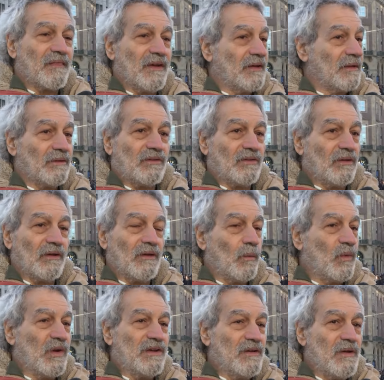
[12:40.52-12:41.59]
think it's
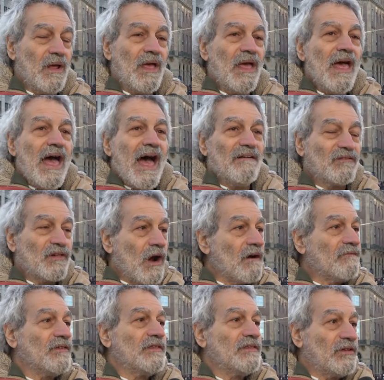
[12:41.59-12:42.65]
we have
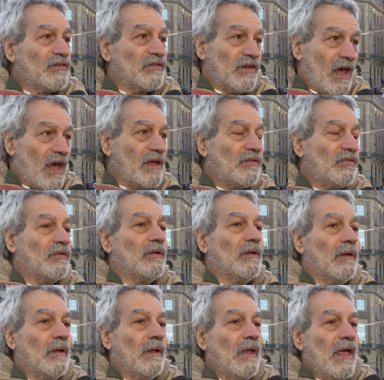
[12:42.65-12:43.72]
covered this case,
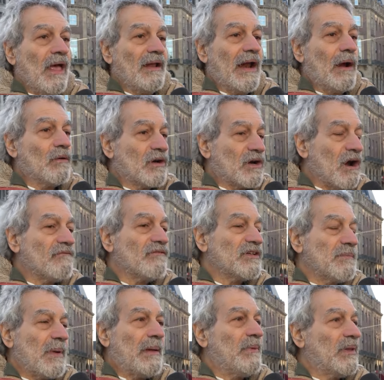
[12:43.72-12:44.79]
and our
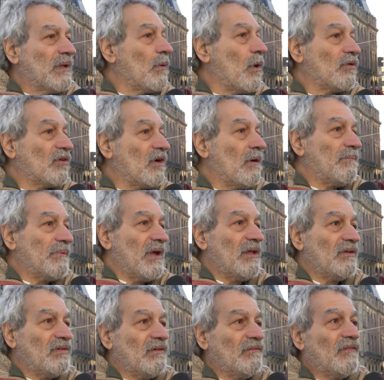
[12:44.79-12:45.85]
coverage may be the most
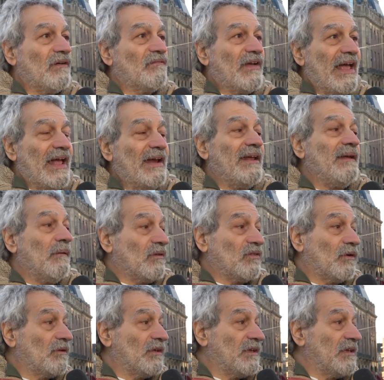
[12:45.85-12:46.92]
comprehensive of any,
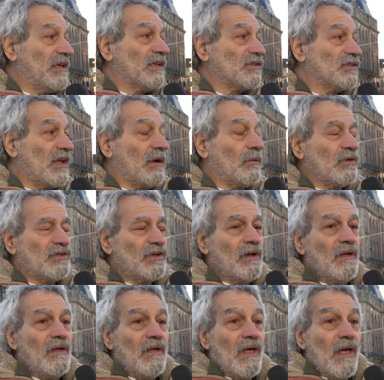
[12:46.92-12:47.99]
certainly in the English language,
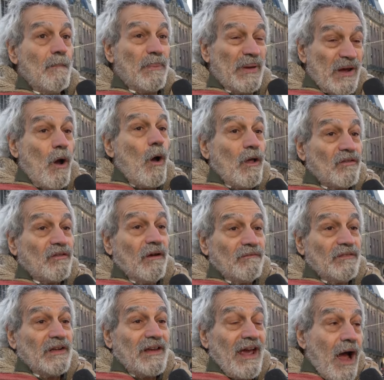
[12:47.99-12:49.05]
because
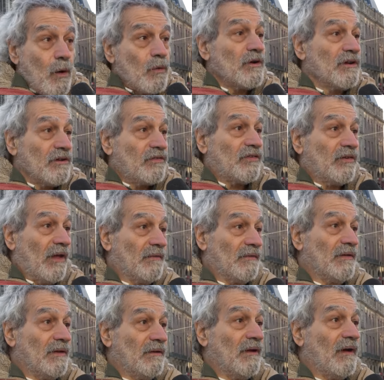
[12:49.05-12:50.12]
of the cowardice
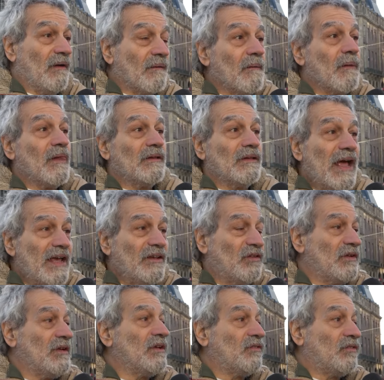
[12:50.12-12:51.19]
and the
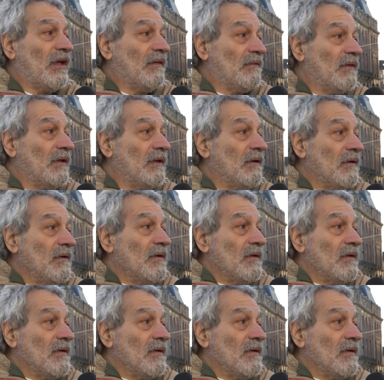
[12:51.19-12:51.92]
laziness and the